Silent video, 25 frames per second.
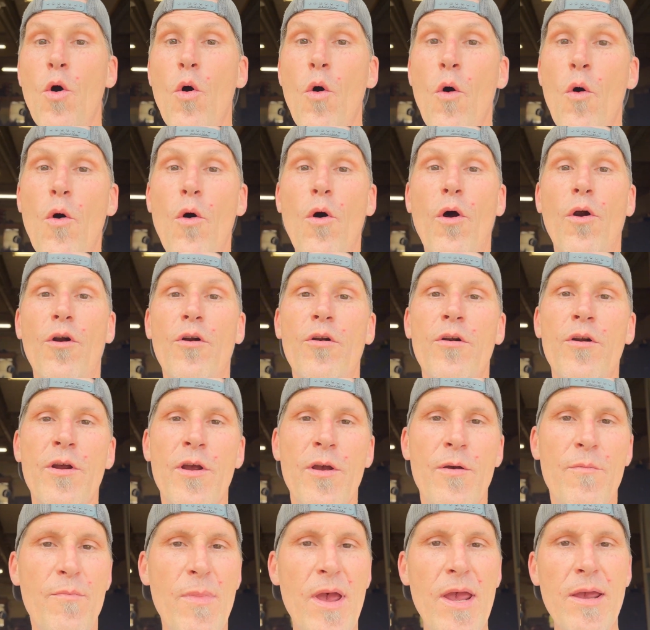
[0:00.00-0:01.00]
Or
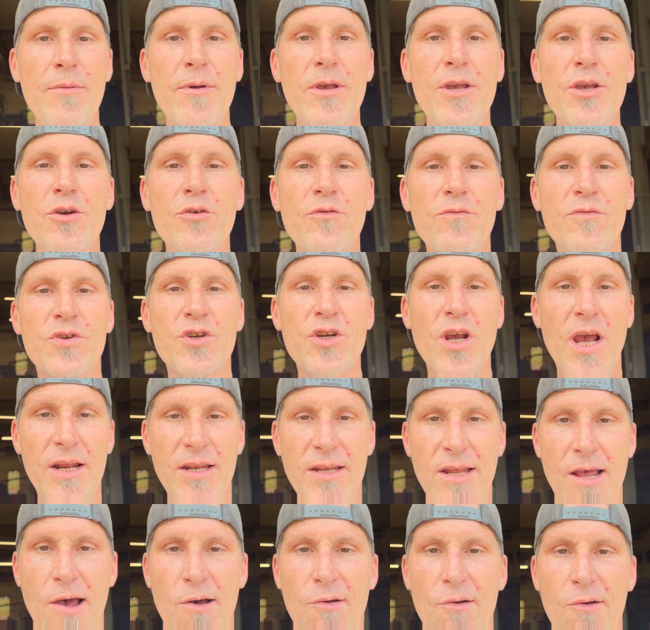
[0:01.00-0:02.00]
maybe you've
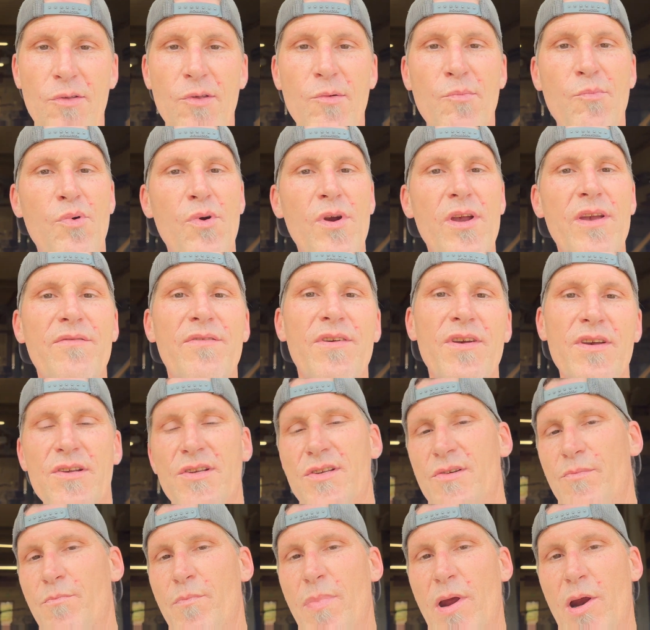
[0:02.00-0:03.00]
checked out the
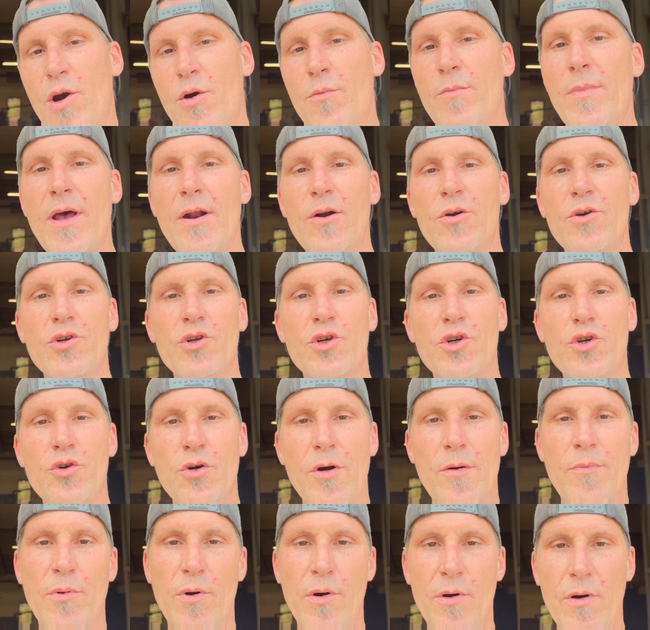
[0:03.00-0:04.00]
previous bare metal
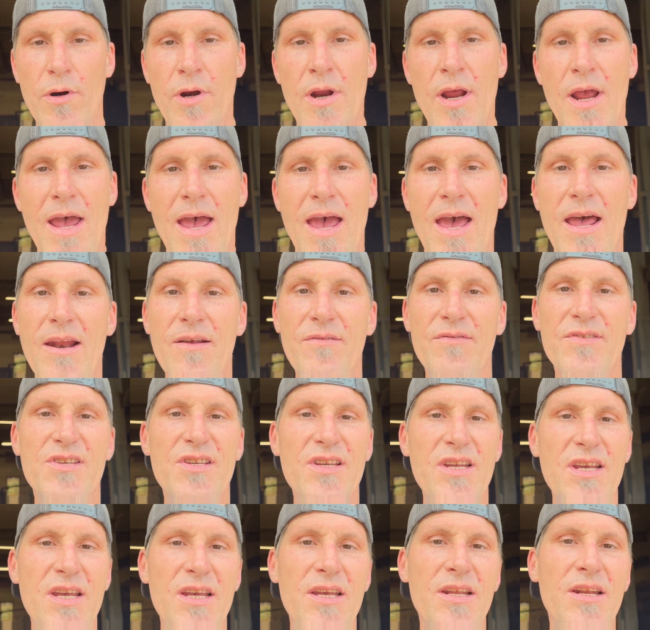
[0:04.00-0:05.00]
stripper and have
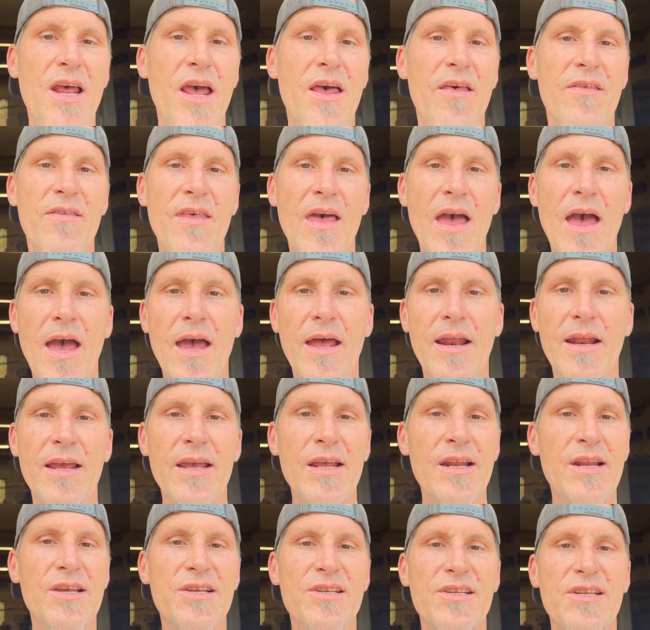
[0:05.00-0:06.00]
seen that
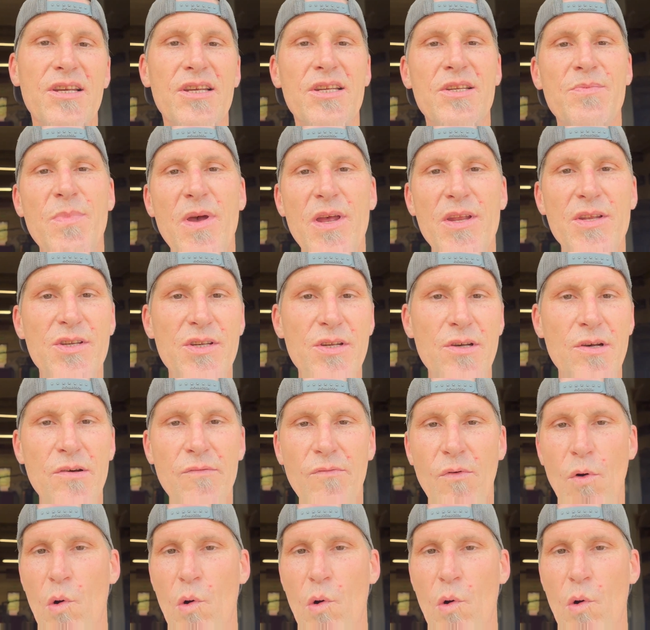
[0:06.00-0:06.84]
it is expensive,